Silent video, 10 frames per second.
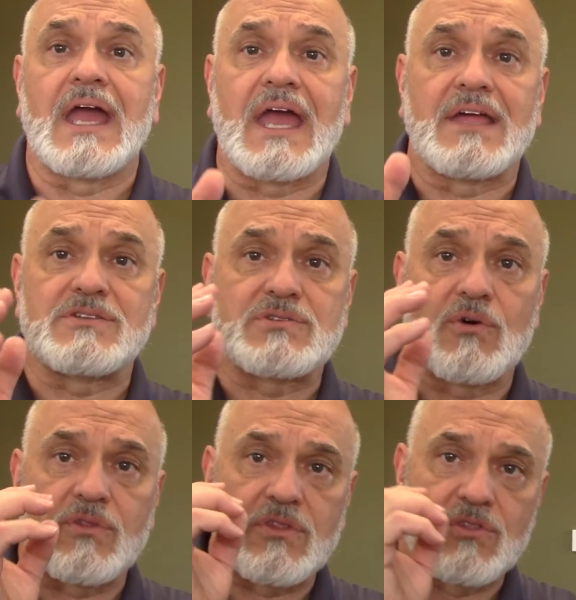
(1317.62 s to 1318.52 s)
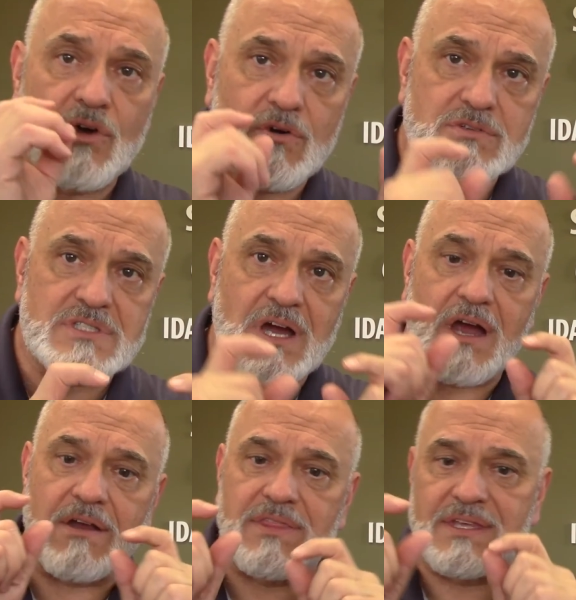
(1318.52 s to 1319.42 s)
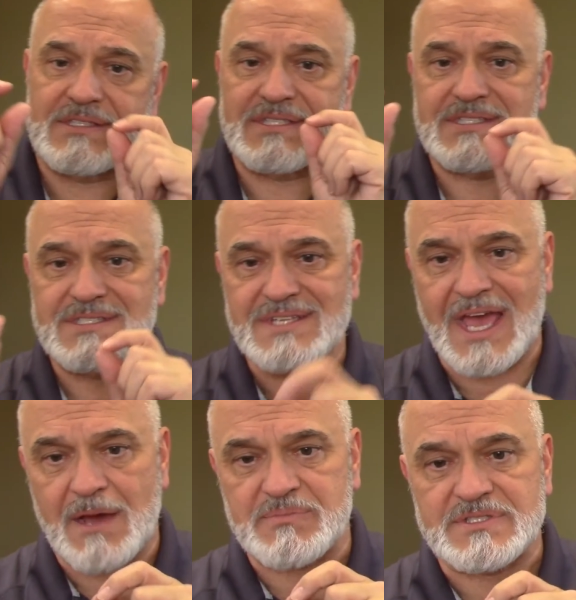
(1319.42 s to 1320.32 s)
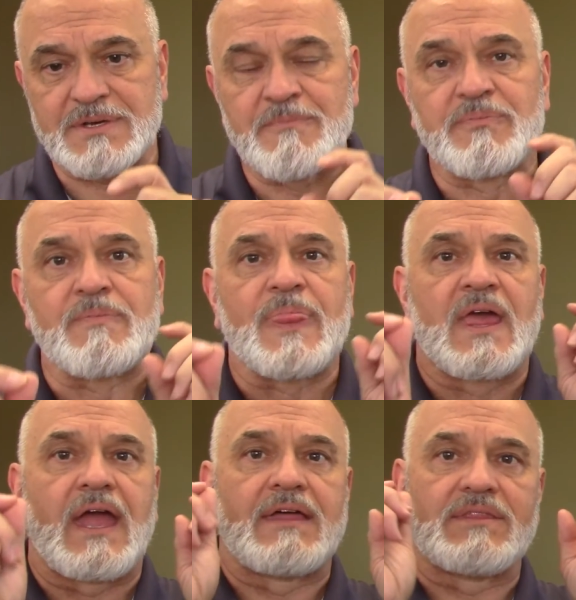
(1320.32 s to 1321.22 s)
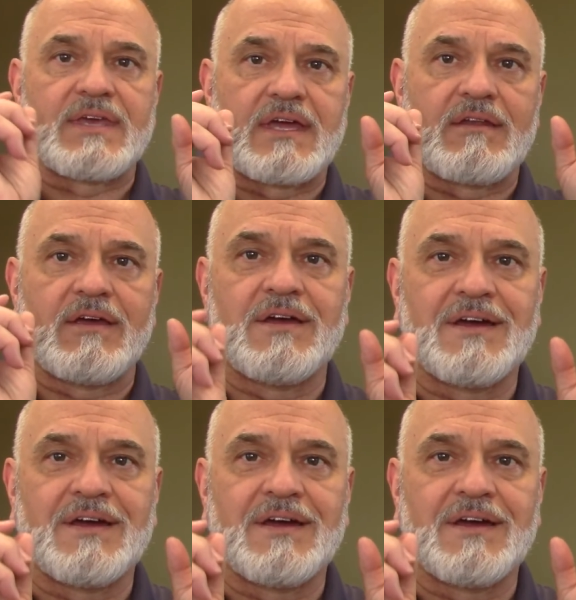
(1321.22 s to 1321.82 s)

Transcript: And so those are the steps. And then